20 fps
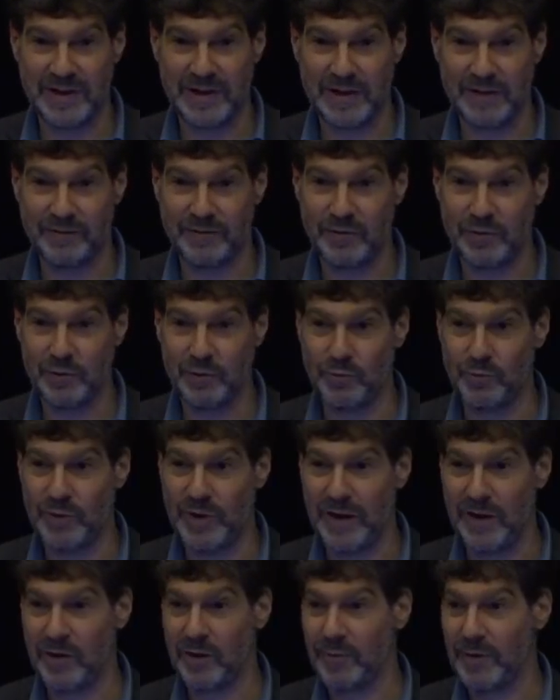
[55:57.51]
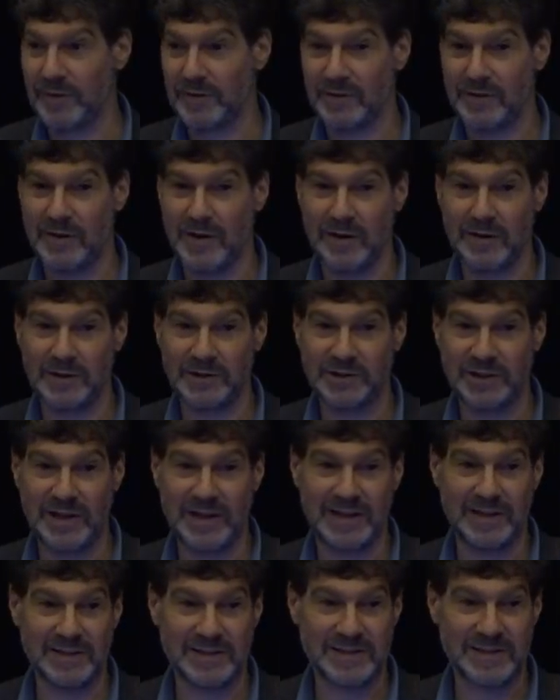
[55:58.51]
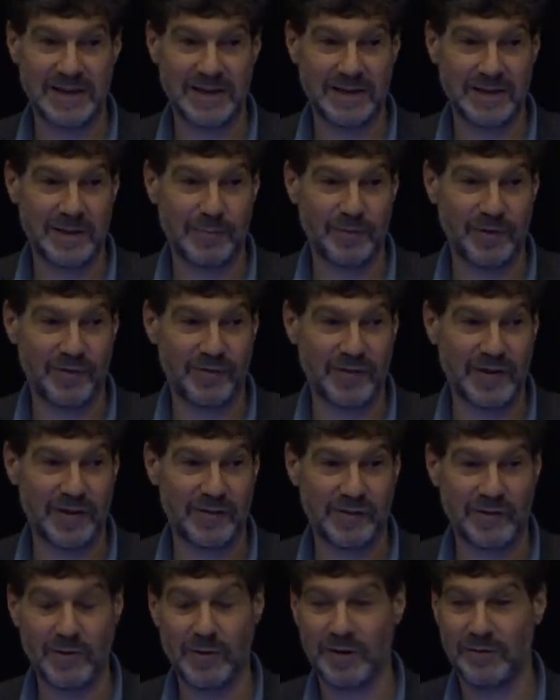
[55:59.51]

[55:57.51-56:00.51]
and if you cared about the college, you had to stand up and say so,